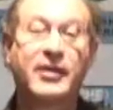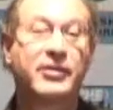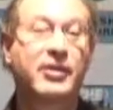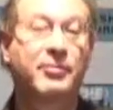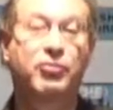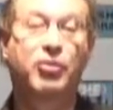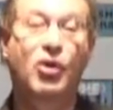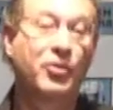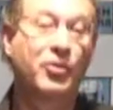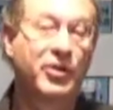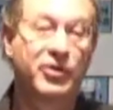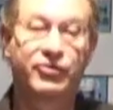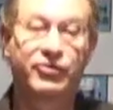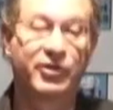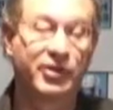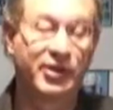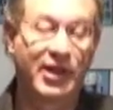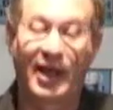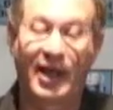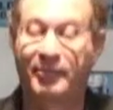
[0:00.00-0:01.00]
the
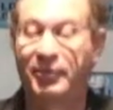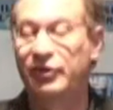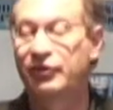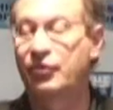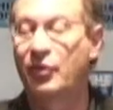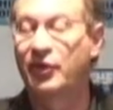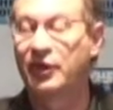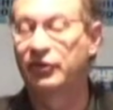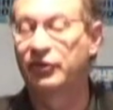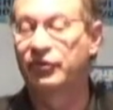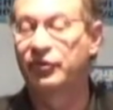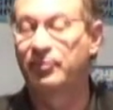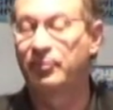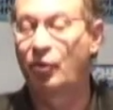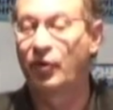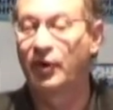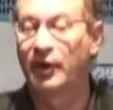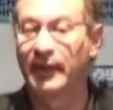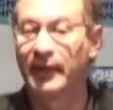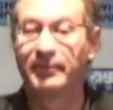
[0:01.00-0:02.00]
pro-Israel lobby is going to
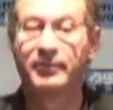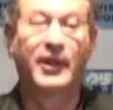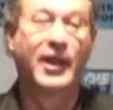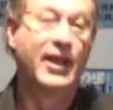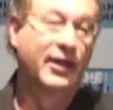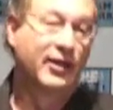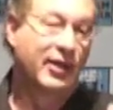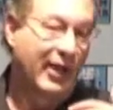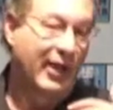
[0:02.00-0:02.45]
support it.